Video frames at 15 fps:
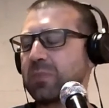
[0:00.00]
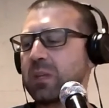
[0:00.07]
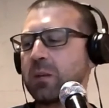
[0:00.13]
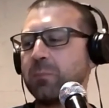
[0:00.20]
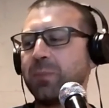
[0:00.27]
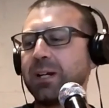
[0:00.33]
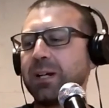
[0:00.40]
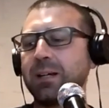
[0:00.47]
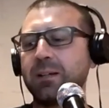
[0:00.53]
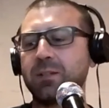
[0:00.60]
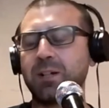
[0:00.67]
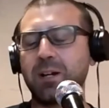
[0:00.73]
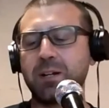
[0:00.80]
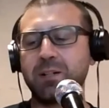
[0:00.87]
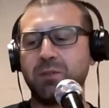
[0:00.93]
But
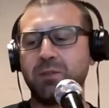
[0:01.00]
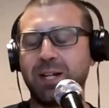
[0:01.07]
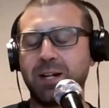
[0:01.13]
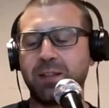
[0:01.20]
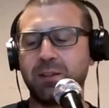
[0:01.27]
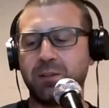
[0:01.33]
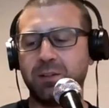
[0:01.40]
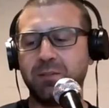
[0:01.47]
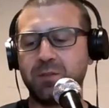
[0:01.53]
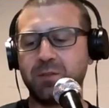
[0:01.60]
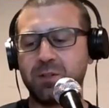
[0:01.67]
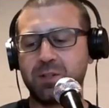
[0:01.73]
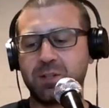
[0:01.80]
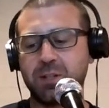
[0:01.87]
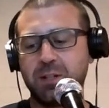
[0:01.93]
talking to a lot of the
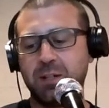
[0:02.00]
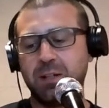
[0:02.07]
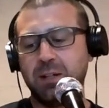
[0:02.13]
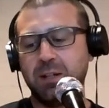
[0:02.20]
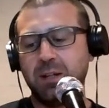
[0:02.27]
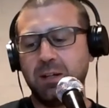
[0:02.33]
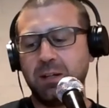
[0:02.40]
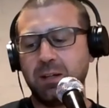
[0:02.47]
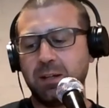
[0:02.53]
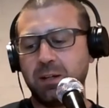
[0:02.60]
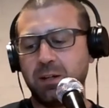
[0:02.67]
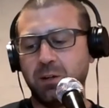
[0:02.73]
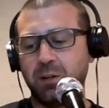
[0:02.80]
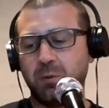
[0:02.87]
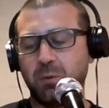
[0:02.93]
lifters,
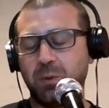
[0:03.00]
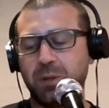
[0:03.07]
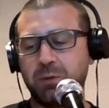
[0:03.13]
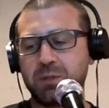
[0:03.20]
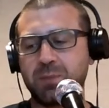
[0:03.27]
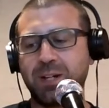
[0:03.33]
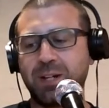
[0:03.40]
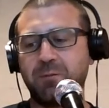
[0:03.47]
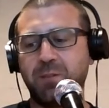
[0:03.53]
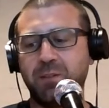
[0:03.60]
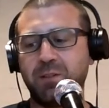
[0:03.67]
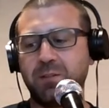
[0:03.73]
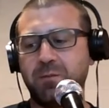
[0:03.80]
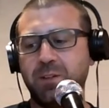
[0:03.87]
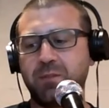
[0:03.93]
it was about a
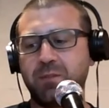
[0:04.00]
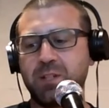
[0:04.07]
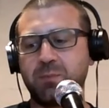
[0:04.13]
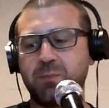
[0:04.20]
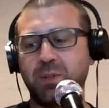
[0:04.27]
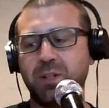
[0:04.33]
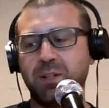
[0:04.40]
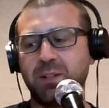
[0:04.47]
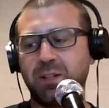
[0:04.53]
50-50 split.